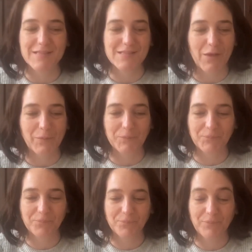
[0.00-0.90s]
So
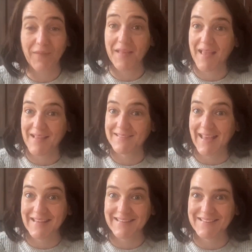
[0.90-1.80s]
it's
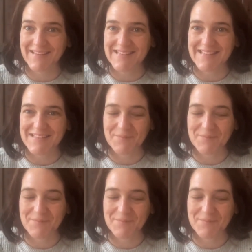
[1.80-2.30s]
getting excited.